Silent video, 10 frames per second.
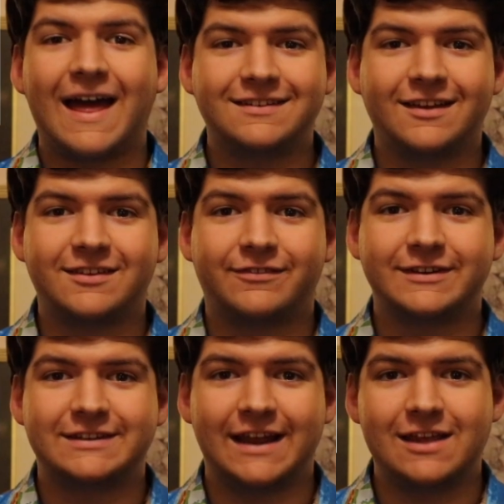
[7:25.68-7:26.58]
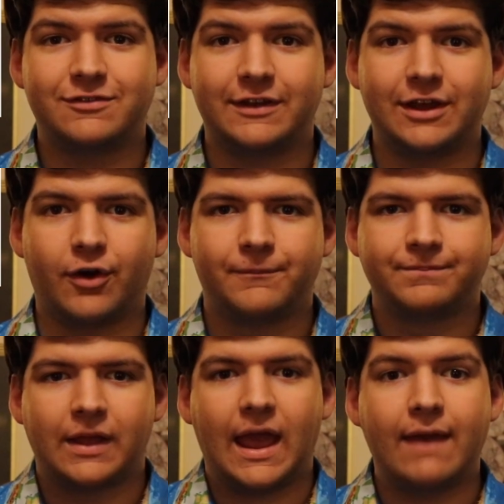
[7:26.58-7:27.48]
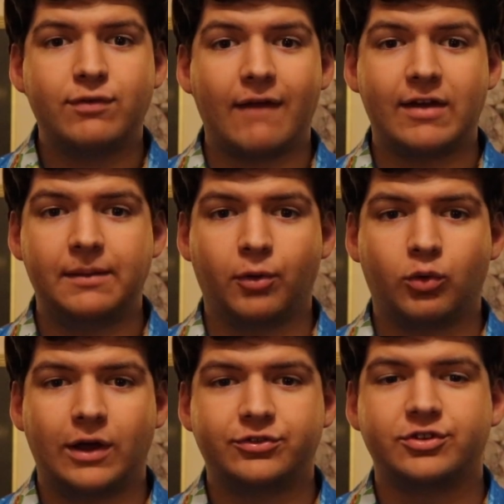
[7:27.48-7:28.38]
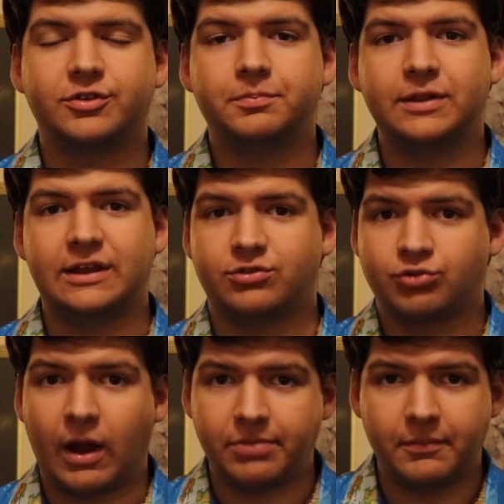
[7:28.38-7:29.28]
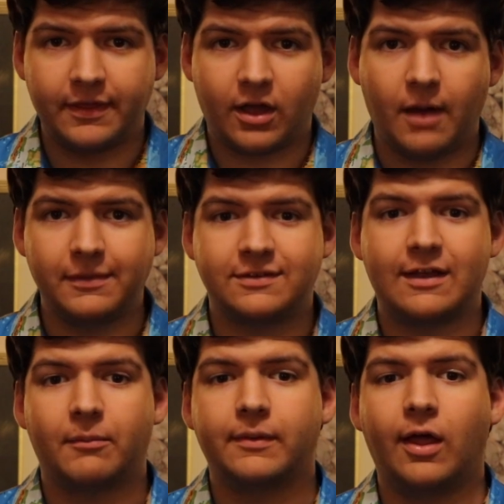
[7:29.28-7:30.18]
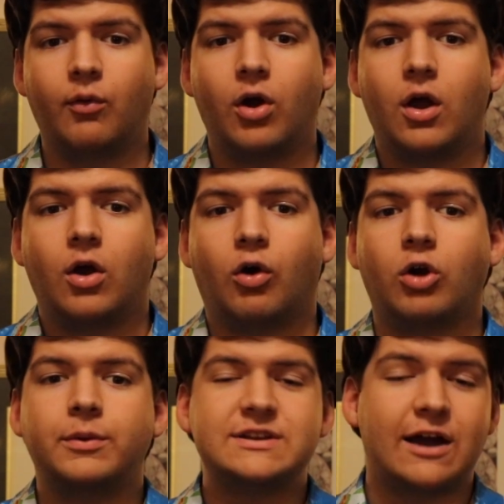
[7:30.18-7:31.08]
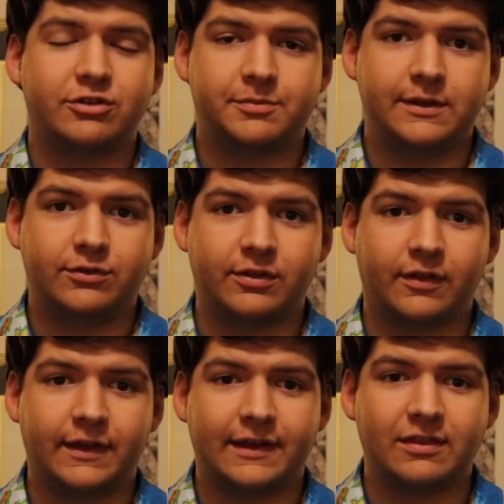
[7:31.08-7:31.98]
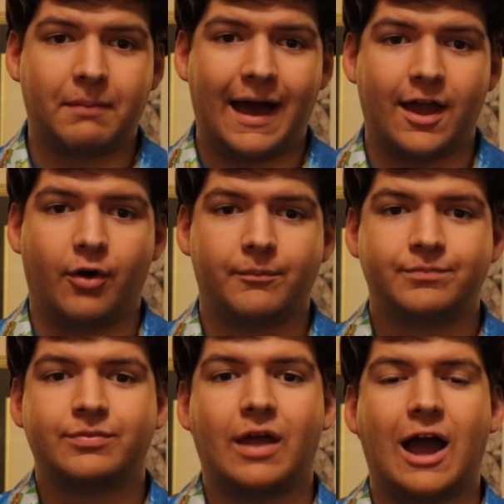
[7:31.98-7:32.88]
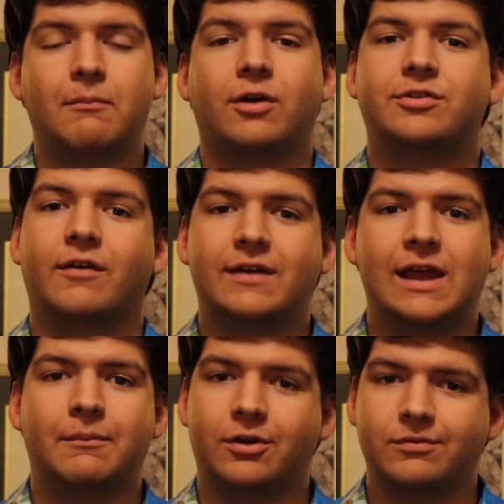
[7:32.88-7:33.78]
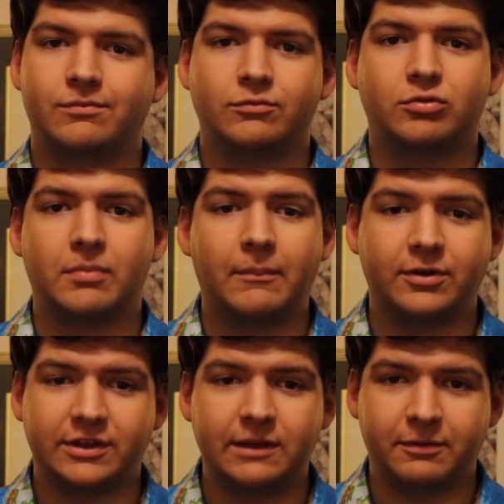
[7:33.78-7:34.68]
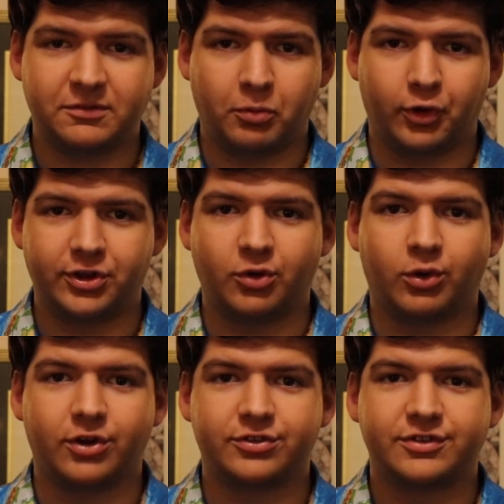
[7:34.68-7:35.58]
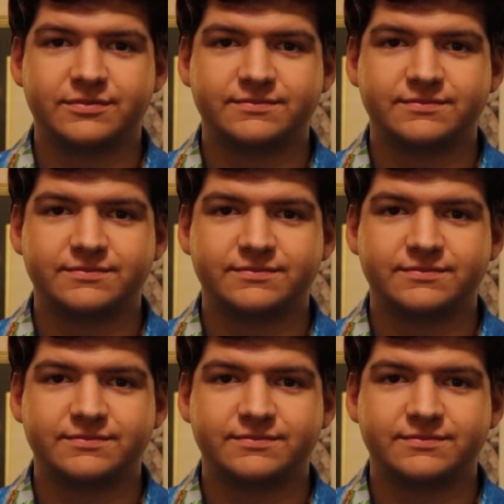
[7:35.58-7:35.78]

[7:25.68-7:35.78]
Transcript: That does it for today's video. If you have any more questions, please drop them in the comments down below or reach out to me using the link in the bio. I'm Marcel van Hemert. Remember to keep exploring your world.